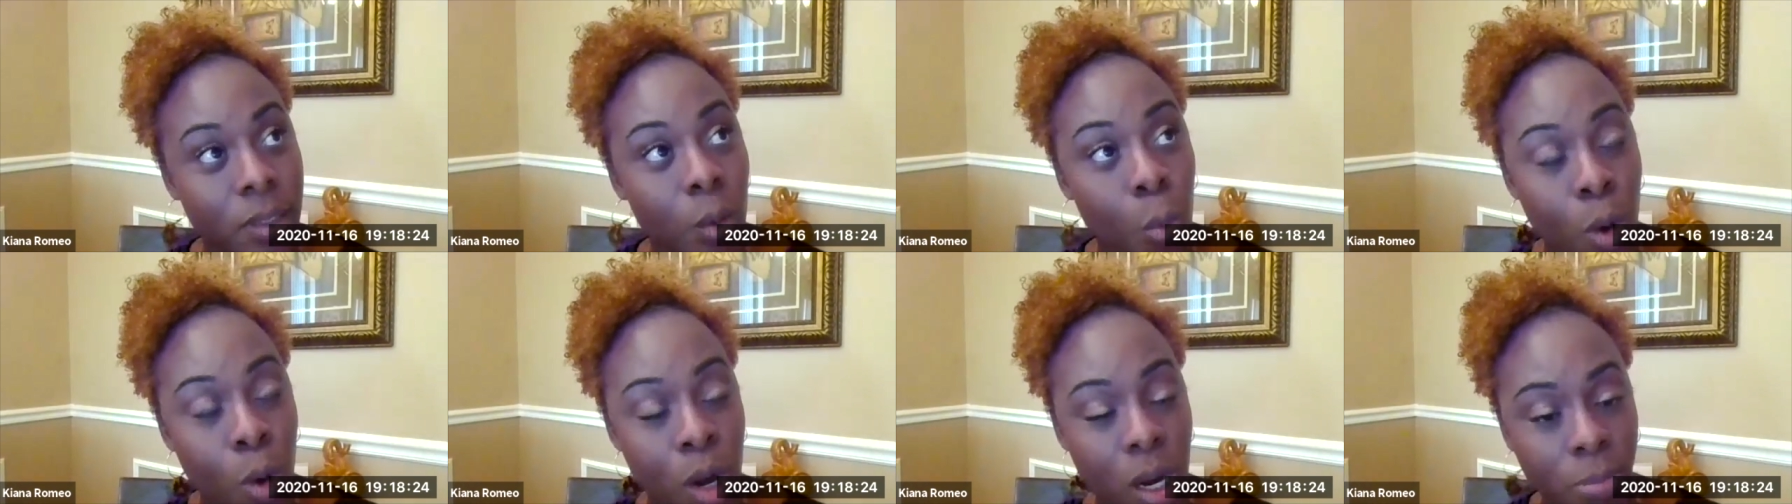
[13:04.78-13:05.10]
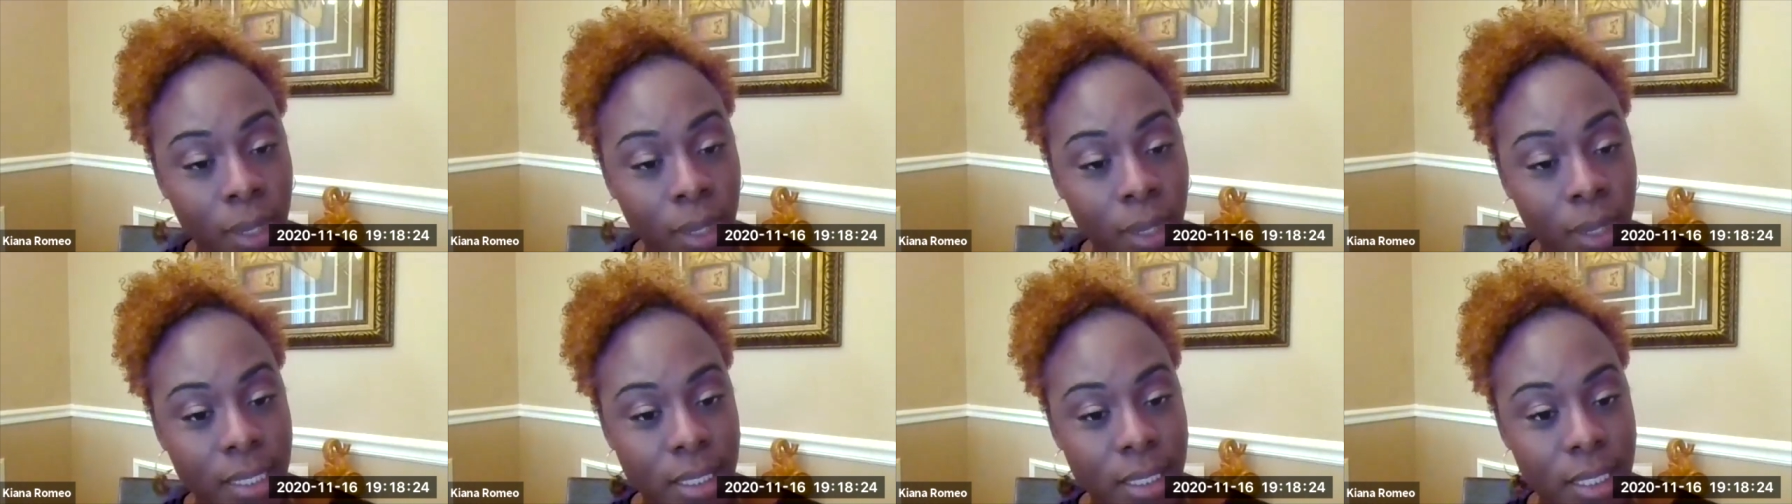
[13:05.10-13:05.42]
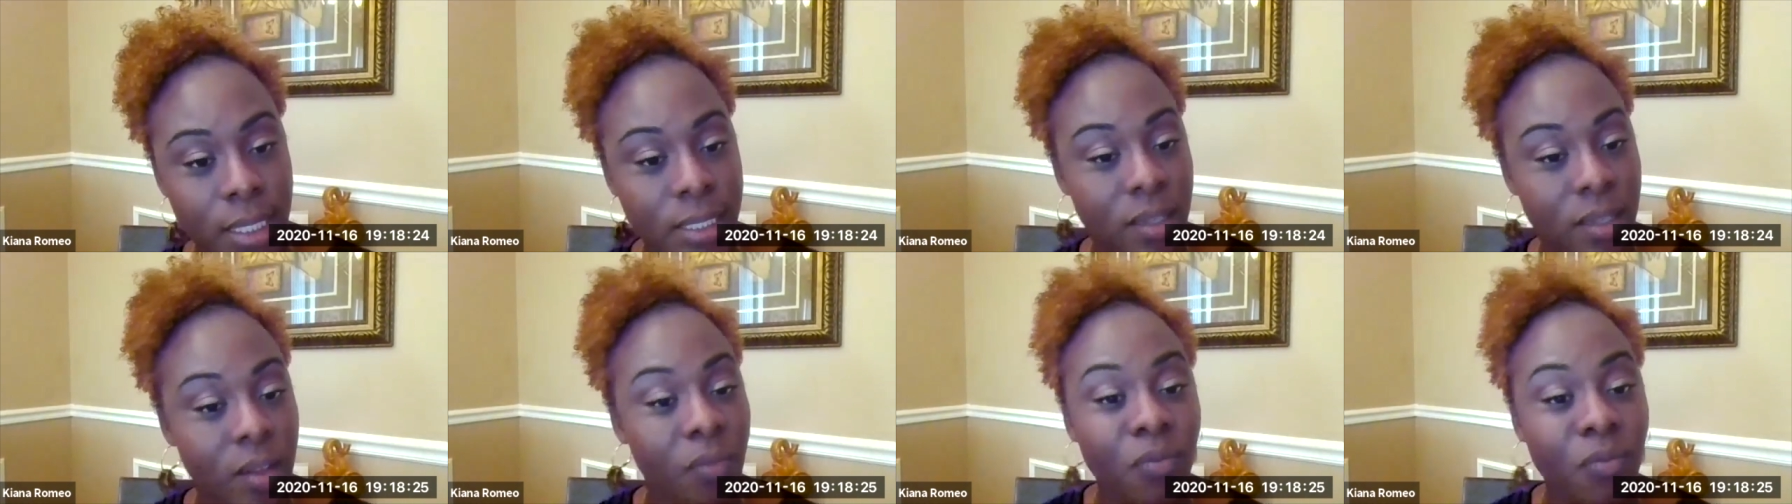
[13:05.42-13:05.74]
the workplace
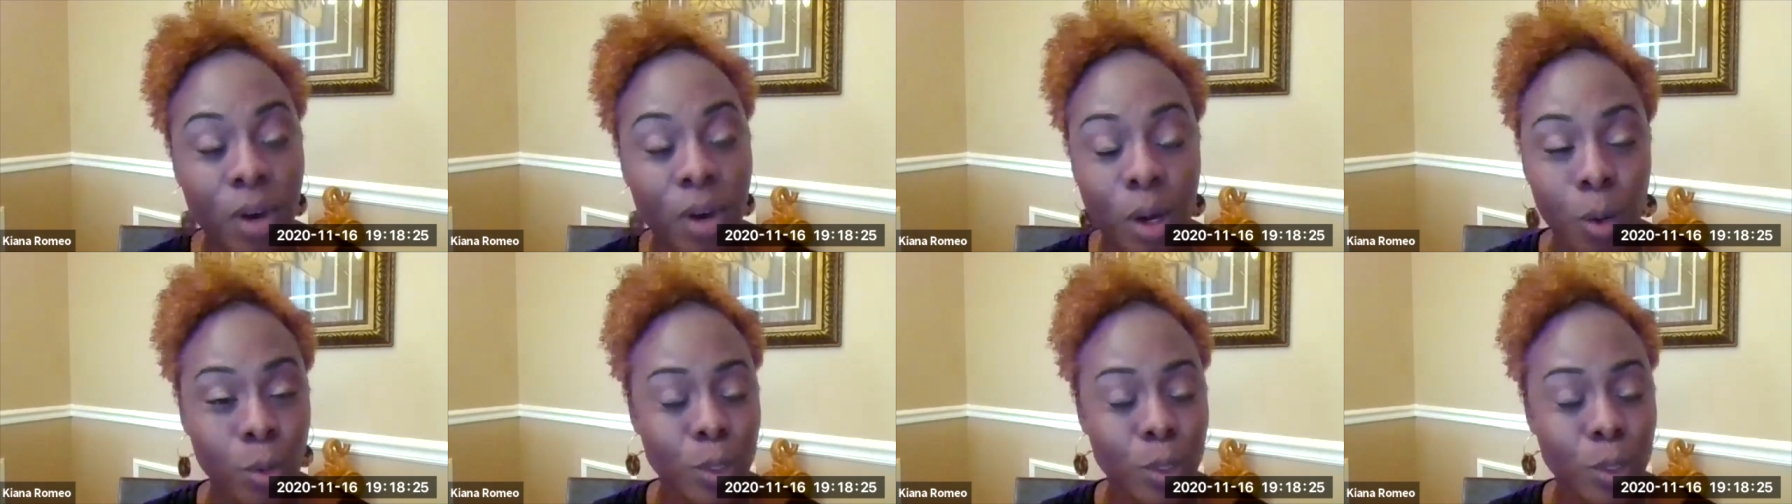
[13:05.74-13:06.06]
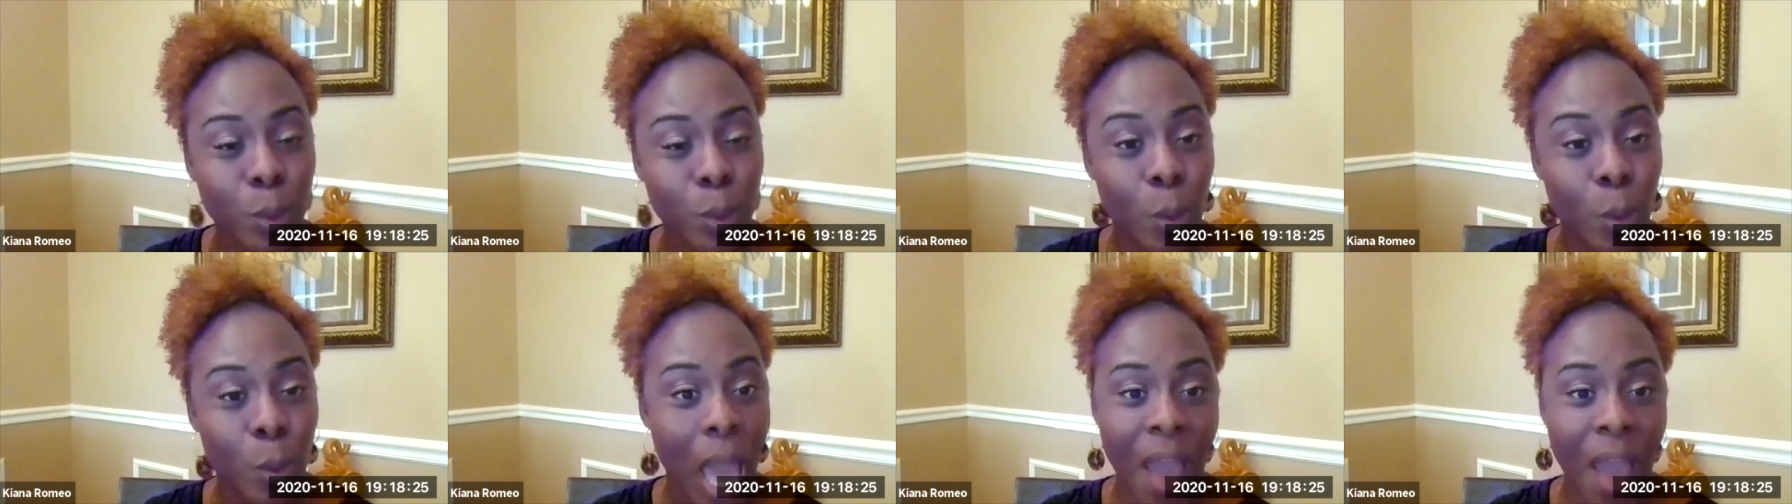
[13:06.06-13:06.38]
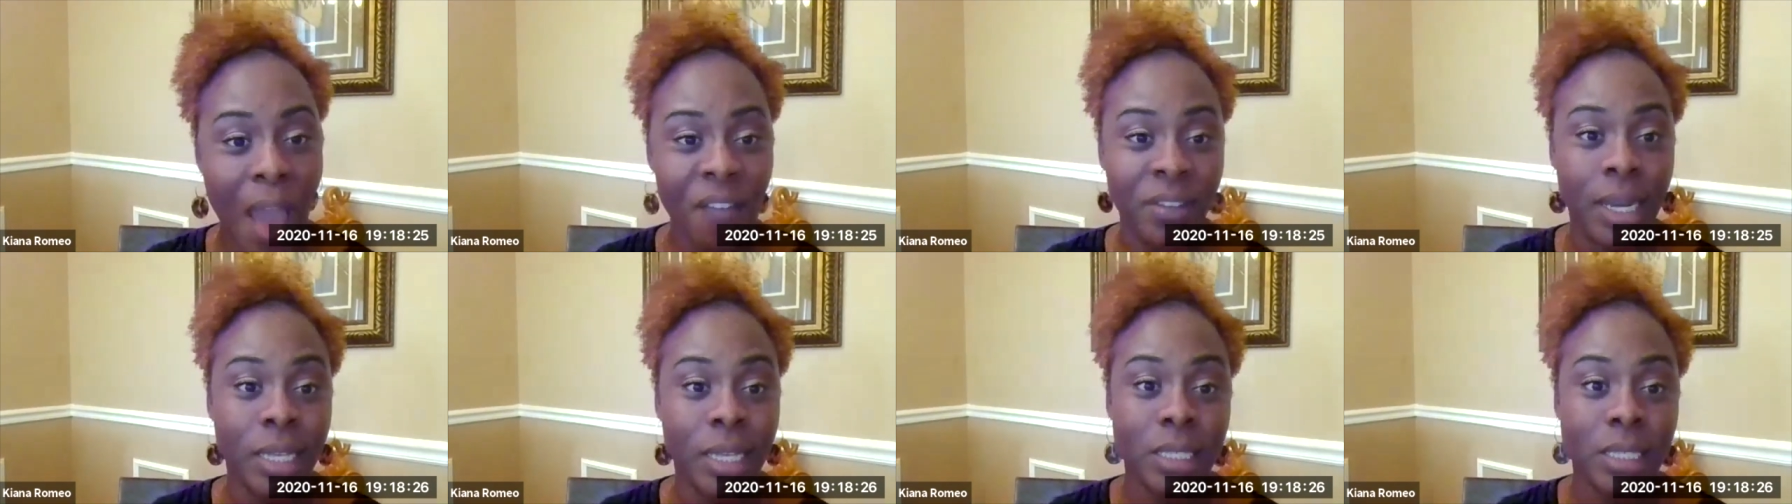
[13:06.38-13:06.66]
is the folks who haven't